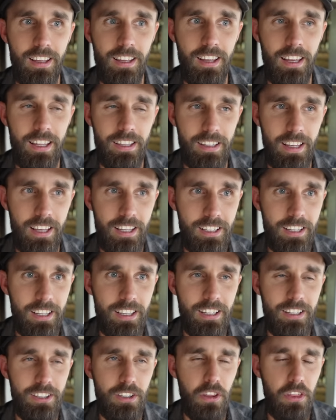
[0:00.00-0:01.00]
And
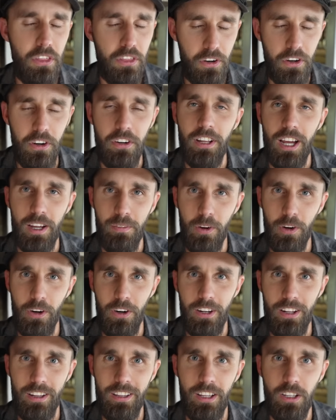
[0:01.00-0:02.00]
then the third time I
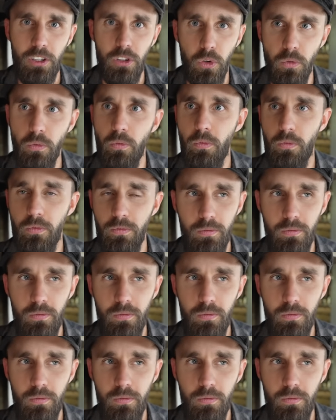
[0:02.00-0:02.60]
heard it, doom.